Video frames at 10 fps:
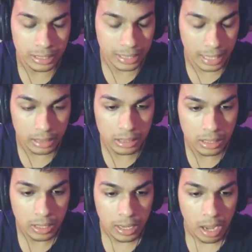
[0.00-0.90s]
skins
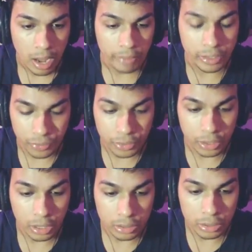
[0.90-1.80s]
of different
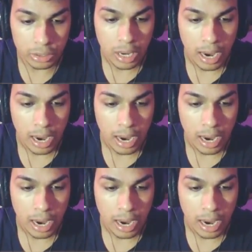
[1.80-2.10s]
colors,